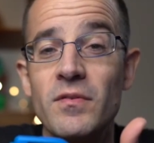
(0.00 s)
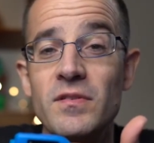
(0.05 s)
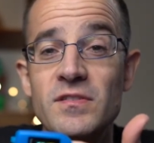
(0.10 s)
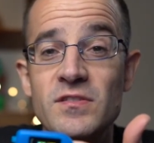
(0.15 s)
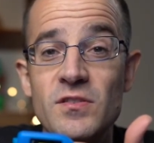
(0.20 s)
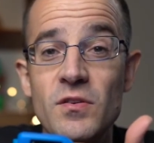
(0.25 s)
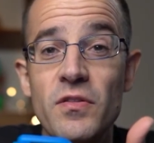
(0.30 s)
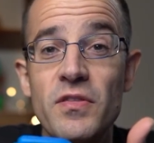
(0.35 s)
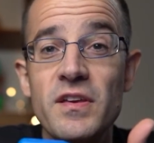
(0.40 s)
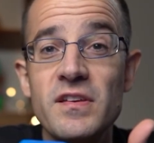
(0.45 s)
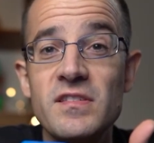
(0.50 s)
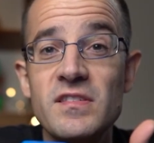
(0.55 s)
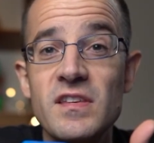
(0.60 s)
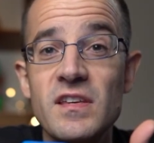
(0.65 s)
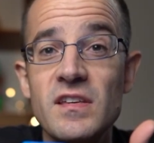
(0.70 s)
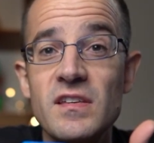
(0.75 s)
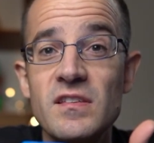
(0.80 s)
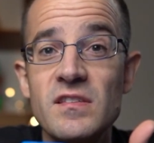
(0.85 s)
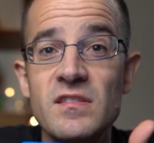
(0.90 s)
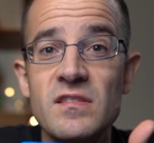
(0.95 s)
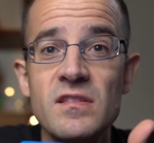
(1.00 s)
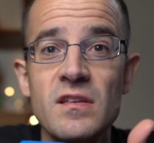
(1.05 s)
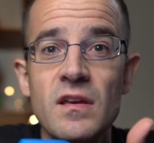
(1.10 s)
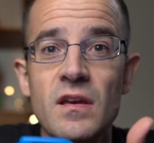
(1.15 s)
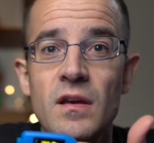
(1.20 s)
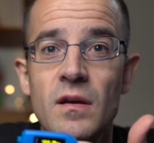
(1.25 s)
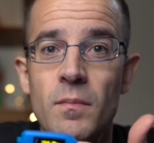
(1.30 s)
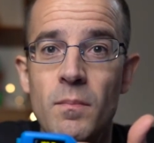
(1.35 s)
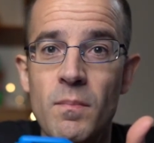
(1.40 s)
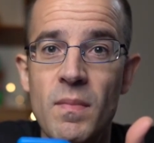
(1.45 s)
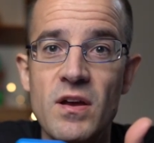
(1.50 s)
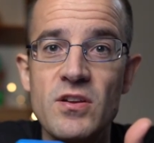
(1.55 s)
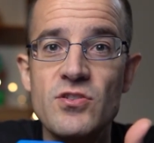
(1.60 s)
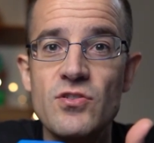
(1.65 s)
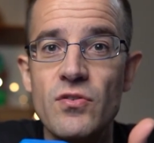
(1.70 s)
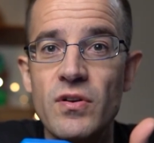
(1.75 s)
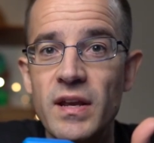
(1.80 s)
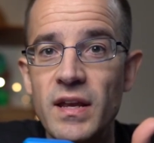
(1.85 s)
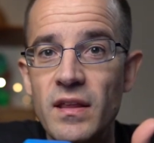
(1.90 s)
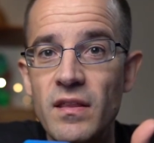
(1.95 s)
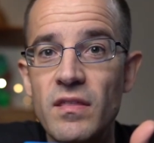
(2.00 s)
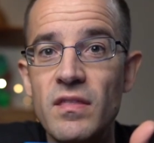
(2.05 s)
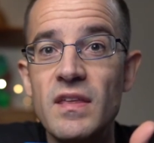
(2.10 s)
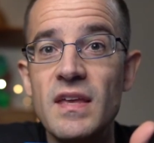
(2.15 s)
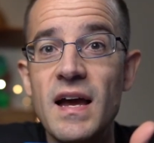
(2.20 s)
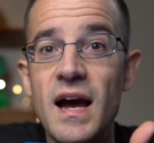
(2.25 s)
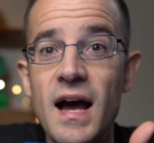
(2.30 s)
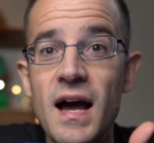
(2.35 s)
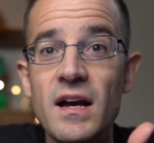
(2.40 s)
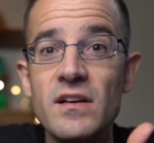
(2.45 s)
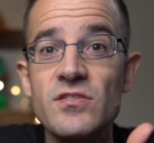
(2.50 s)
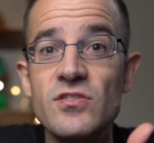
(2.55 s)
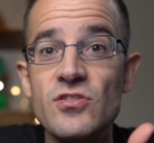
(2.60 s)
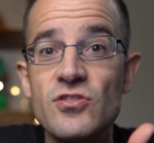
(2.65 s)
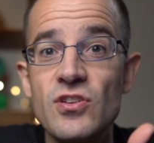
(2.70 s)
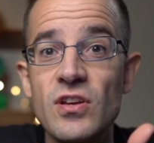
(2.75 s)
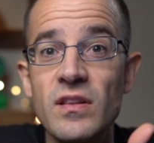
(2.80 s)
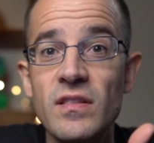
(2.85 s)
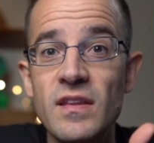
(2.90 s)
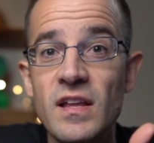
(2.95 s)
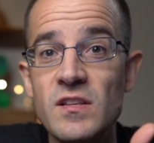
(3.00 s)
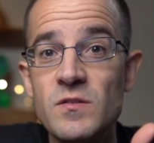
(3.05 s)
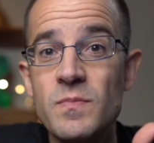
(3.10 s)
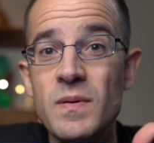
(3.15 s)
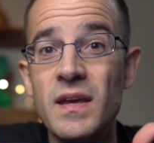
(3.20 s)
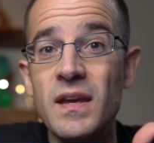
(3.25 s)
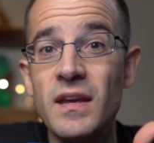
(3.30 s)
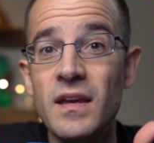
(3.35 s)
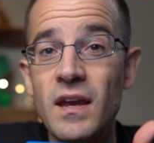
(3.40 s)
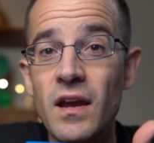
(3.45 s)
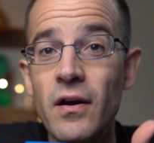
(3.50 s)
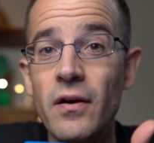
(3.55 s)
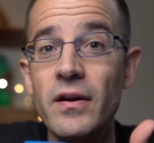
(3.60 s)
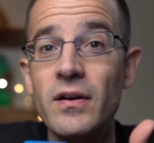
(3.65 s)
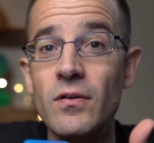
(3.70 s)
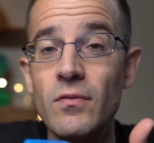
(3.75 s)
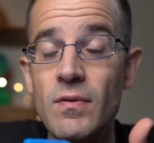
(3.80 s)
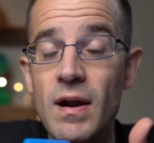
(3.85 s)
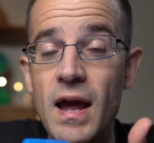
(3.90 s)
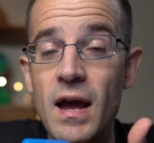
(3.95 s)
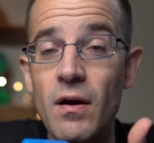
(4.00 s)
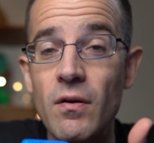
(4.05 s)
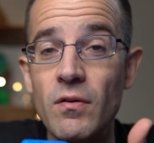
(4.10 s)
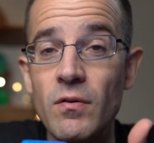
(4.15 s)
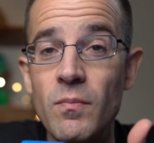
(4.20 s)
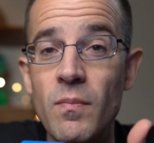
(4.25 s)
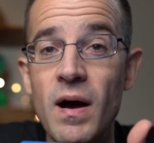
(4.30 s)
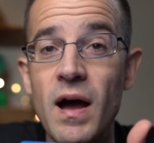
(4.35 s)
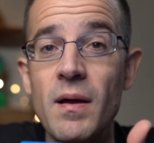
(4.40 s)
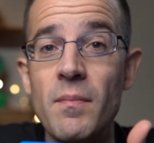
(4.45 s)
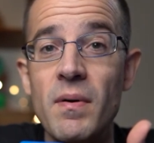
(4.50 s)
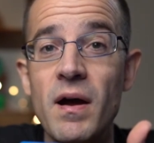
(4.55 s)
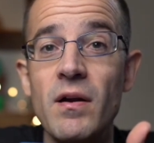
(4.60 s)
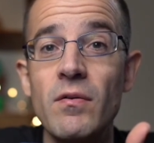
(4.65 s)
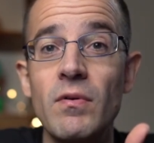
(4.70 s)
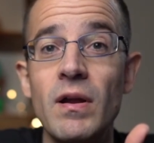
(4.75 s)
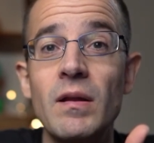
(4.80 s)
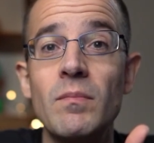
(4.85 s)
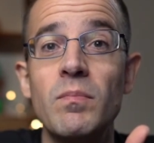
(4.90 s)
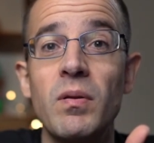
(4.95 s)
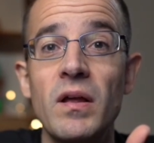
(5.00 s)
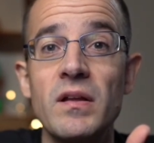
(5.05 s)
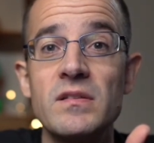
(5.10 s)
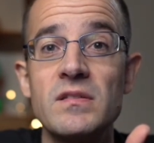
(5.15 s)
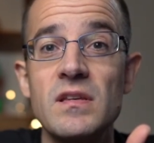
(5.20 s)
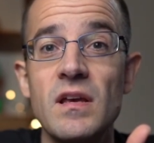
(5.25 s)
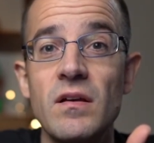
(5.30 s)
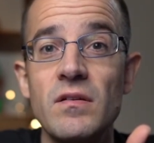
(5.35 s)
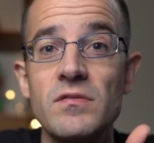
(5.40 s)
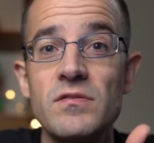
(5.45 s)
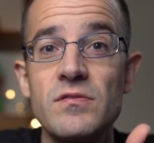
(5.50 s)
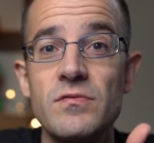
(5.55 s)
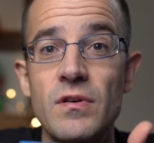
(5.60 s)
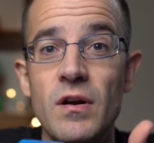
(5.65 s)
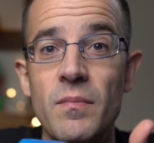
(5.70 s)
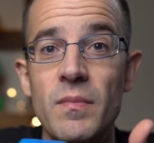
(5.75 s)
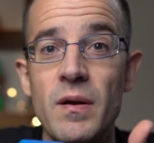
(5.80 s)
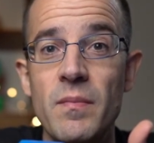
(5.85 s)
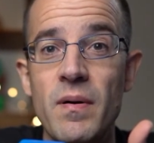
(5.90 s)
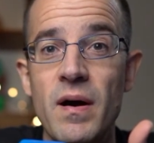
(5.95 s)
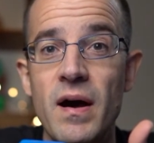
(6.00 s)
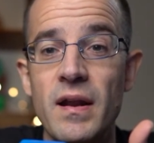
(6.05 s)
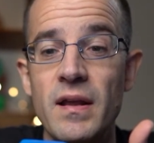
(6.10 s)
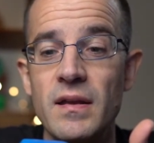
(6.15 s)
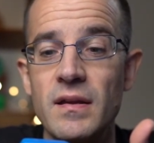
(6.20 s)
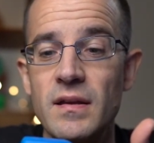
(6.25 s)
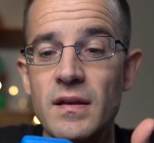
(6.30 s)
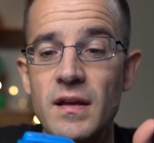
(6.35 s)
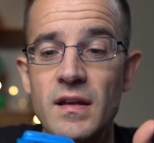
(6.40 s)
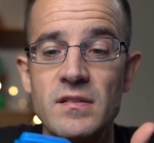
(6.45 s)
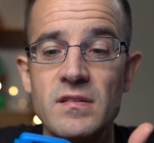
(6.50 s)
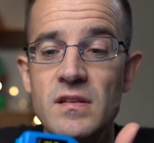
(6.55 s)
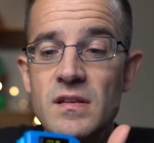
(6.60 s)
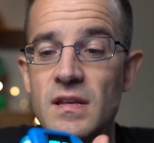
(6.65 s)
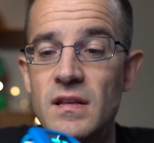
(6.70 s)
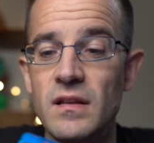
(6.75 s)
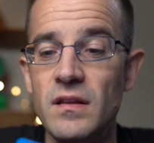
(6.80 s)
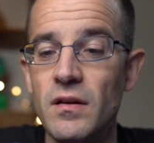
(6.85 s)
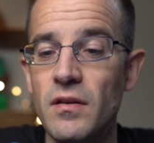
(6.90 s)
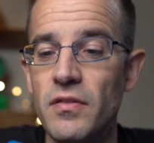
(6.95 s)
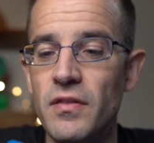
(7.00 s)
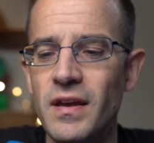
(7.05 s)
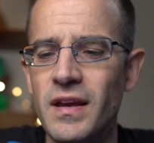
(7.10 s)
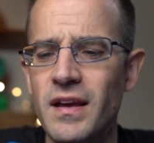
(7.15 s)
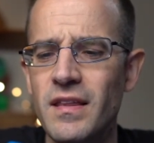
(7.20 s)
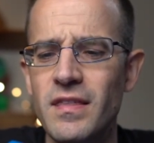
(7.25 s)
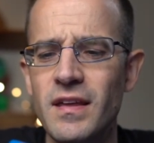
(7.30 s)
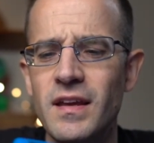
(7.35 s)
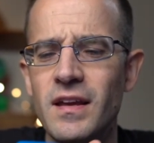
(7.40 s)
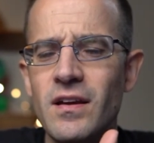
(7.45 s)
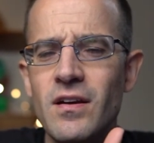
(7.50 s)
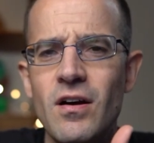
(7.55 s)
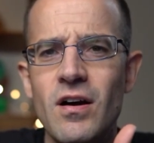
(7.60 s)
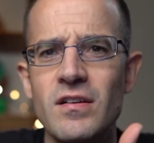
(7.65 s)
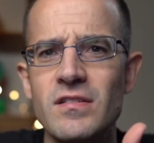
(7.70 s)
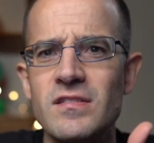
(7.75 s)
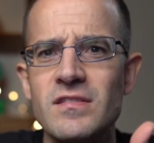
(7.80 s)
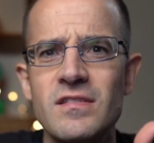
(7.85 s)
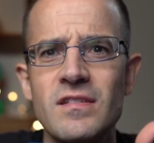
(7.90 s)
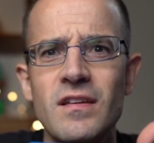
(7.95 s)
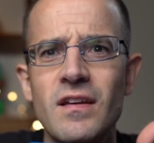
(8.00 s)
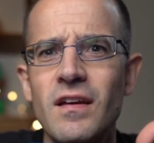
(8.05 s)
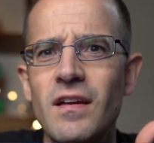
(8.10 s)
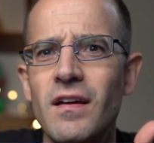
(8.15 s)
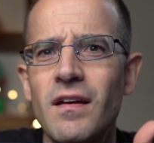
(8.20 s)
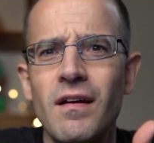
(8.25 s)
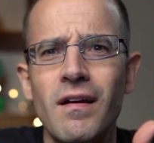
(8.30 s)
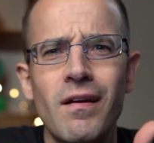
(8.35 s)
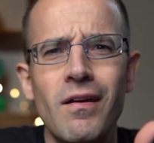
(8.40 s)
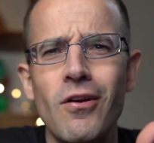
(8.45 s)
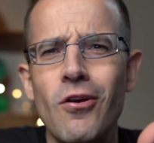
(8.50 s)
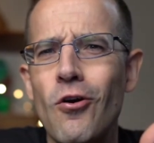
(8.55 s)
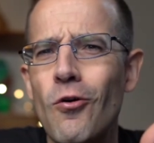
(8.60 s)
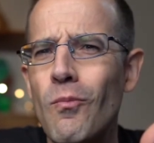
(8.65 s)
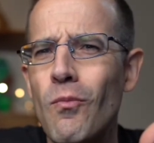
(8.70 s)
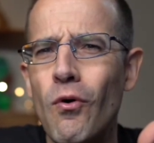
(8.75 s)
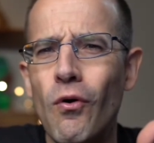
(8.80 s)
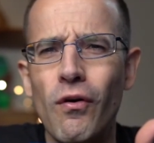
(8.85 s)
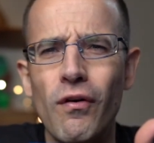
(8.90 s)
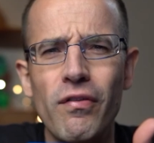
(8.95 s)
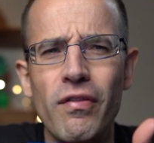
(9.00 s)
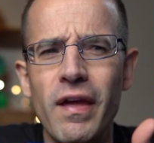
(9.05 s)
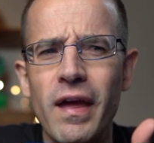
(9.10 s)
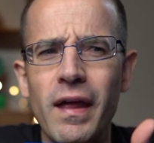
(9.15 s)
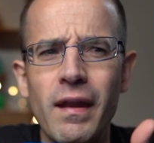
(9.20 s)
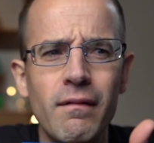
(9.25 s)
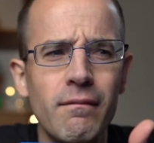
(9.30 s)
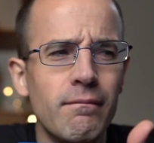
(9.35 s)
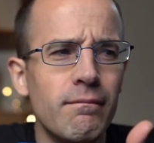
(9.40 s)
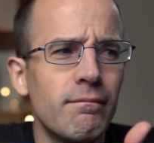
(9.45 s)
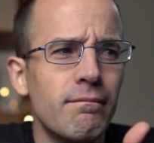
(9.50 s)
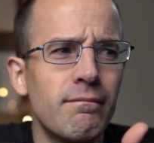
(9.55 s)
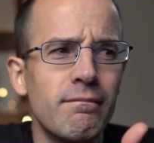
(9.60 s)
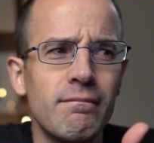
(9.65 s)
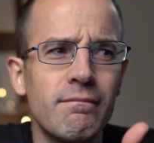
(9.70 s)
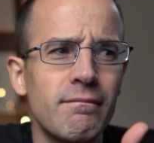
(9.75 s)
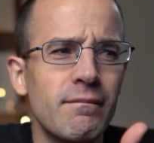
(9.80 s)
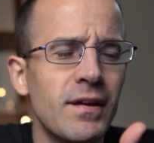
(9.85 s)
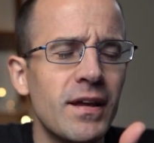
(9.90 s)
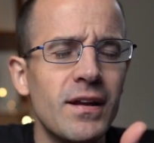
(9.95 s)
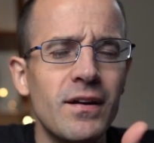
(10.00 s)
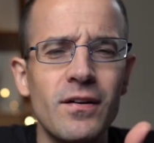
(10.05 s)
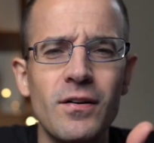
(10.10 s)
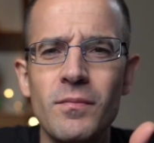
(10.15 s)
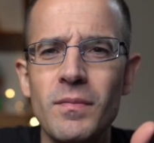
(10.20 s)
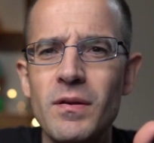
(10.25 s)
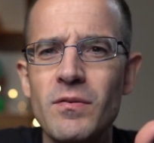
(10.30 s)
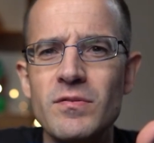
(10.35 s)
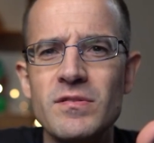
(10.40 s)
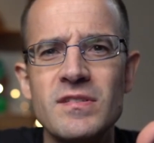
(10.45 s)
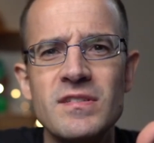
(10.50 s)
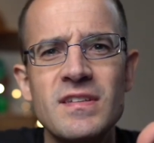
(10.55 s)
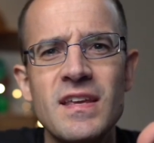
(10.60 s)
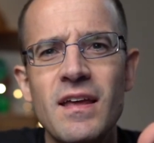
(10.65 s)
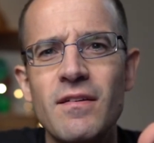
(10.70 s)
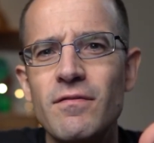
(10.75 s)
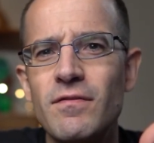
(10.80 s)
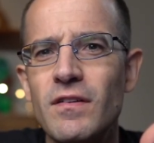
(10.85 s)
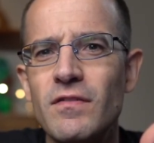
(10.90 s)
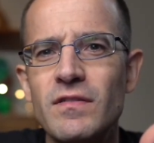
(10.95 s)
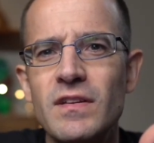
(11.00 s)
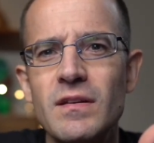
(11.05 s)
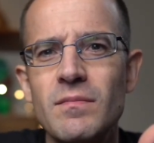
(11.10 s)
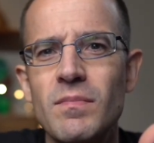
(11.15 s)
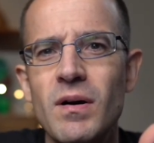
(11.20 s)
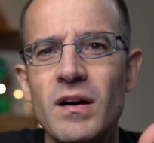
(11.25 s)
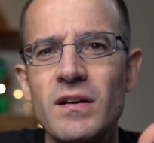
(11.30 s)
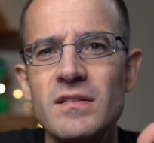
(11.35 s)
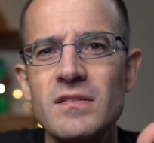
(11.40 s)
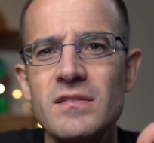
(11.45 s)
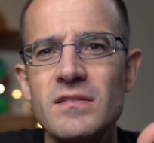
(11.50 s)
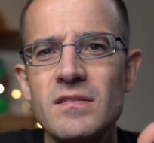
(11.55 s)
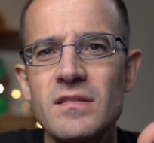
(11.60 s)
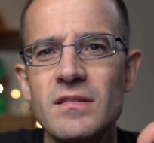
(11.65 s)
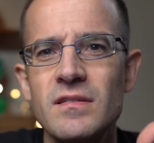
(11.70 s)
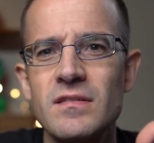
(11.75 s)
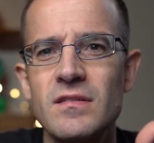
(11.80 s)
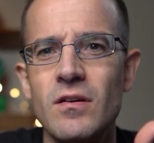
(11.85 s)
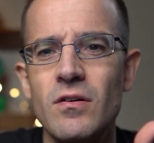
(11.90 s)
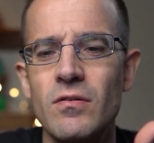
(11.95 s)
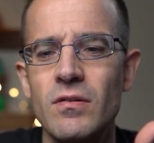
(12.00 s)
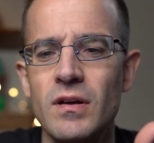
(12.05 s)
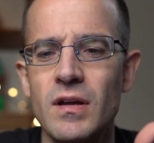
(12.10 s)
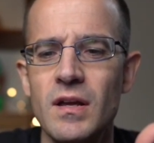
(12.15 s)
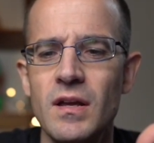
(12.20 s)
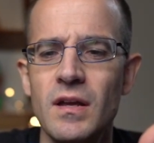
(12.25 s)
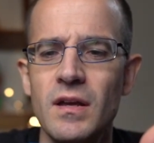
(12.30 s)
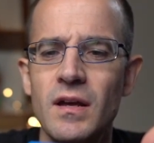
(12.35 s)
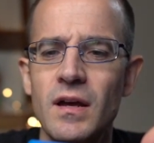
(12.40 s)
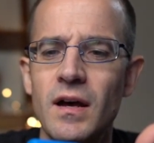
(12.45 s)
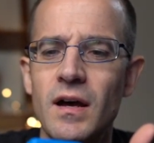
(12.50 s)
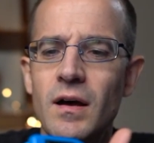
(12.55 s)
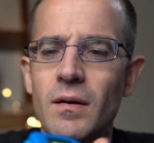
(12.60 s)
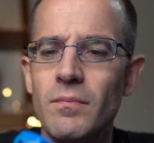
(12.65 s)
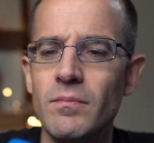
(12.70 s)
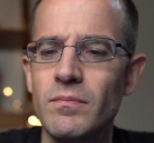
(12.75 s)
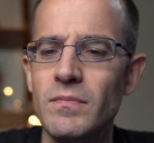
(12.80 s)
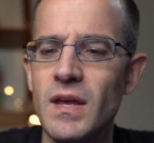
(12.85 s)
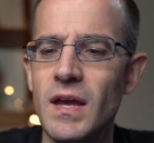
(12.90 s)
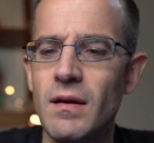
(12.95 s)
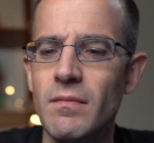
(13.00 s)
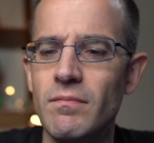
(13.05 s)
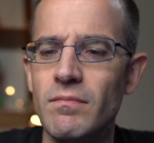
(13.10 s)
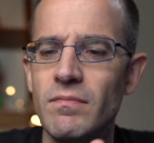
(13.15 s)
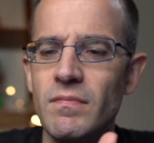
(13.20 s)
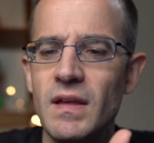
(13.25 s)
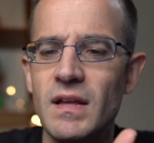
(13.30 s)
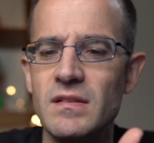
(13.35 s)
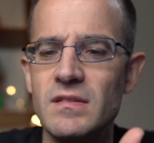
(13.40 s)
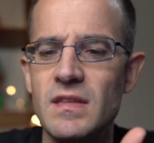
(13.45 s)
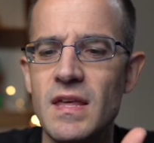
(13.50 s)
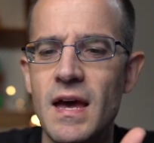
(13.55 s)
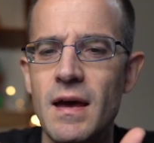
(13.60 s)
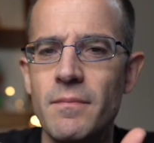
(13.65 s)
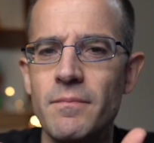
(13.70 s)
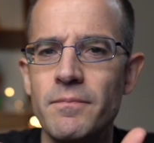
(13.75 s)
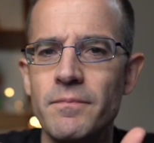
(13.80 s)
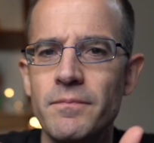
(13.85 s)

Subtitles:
So this is measuring the oxygen that's being carried around by my red blood cells throughout my body. And it's a neat little thing. I think it costs no more than, I don't know, maybe it was 10, 15 bucks. So yeah, that's that.